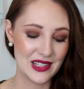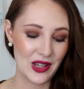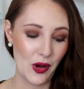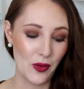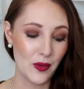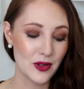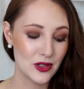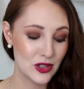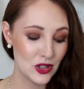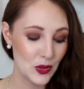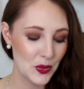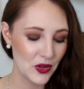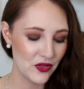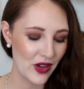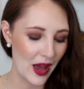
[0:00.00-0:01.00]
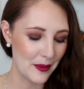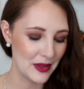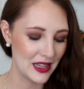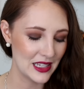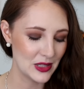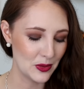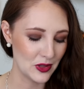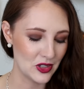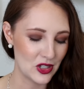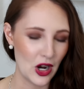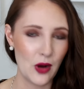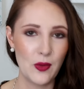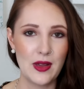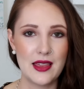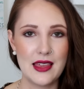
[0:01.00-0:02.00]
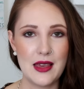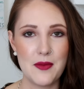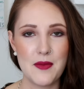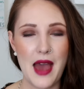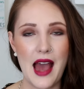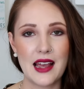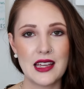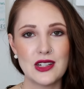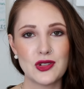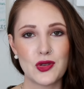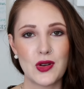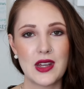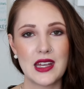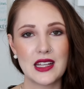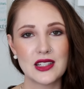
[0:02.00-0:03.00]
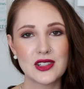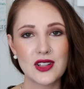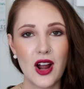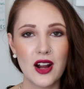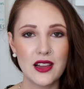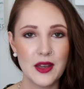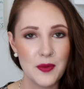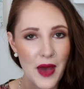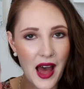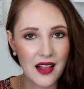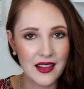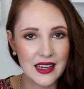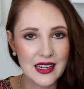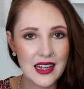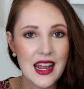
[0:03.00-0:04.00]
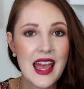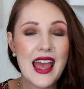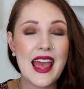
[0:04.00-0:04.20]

So super fabulous. We'll start with the MAC Intriguing Scarlet palette